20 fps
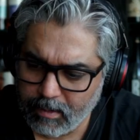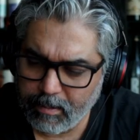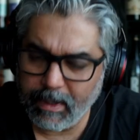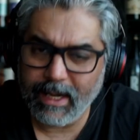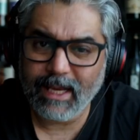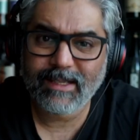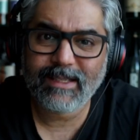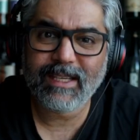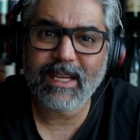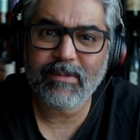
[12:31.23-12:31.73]

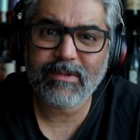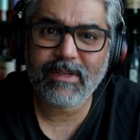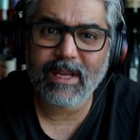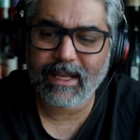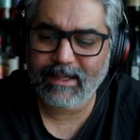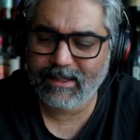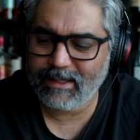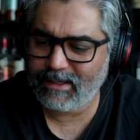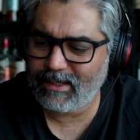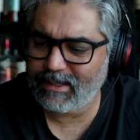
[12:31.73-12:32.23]
But it seems
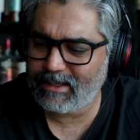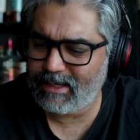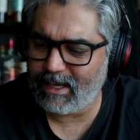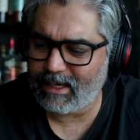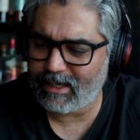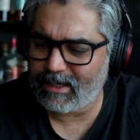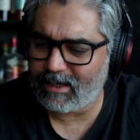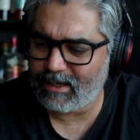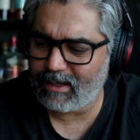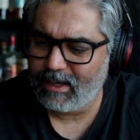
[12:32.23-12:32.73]
like this is
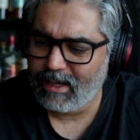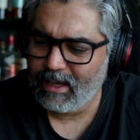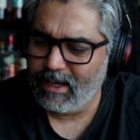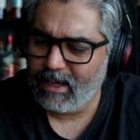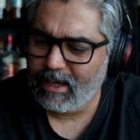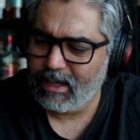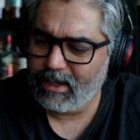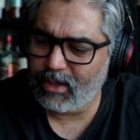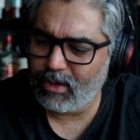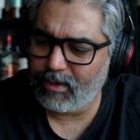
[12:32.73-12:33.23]
like a,
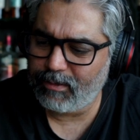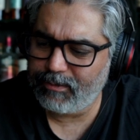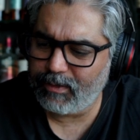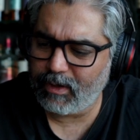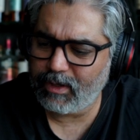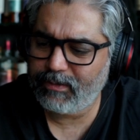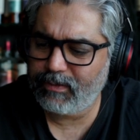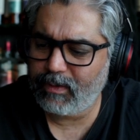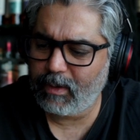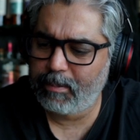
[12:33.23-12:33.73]
you know,
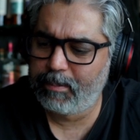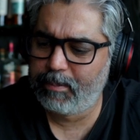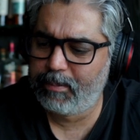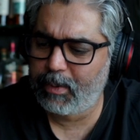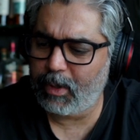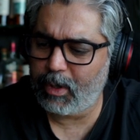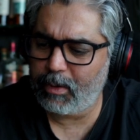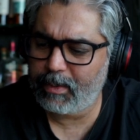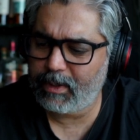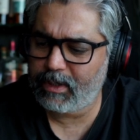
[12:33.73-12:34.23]
first fill
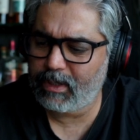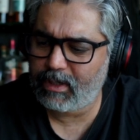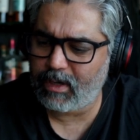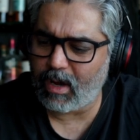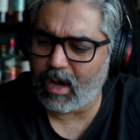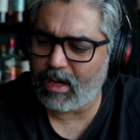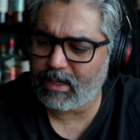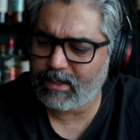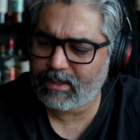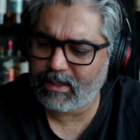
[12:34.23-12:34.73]
bourbon
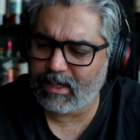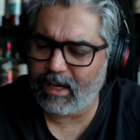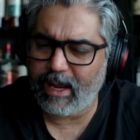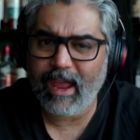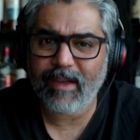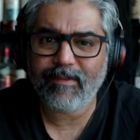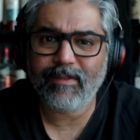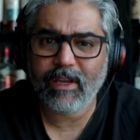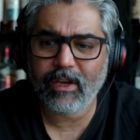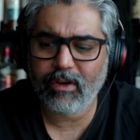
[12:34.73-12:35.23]
cask, a
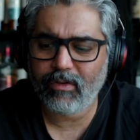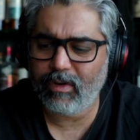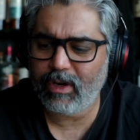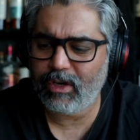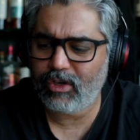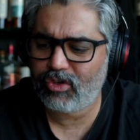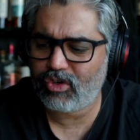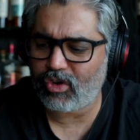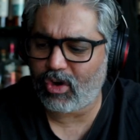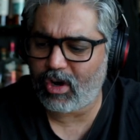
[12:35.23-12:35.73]
heavily
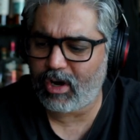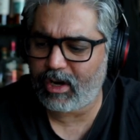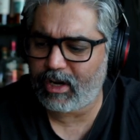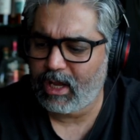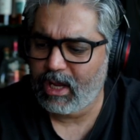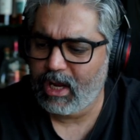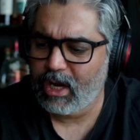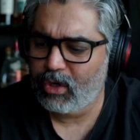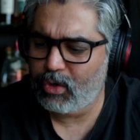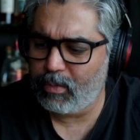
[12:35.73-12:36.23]
recharred
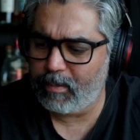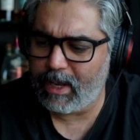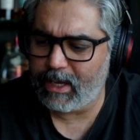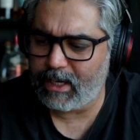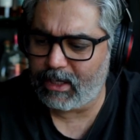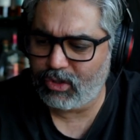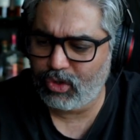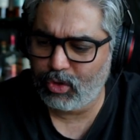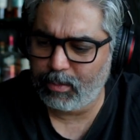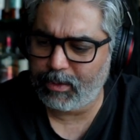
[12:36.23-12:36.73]
to
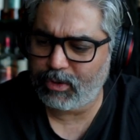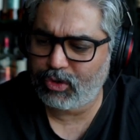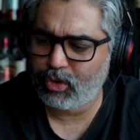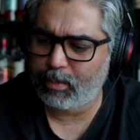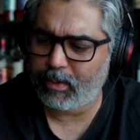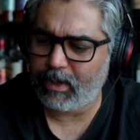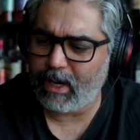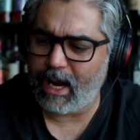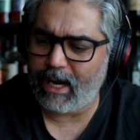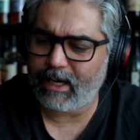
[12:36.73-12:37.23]
make it super,
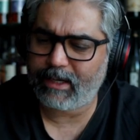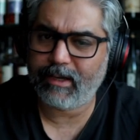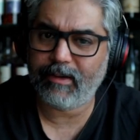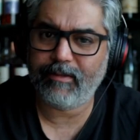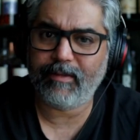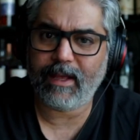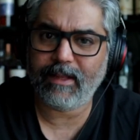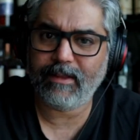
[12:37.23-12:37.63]
super active.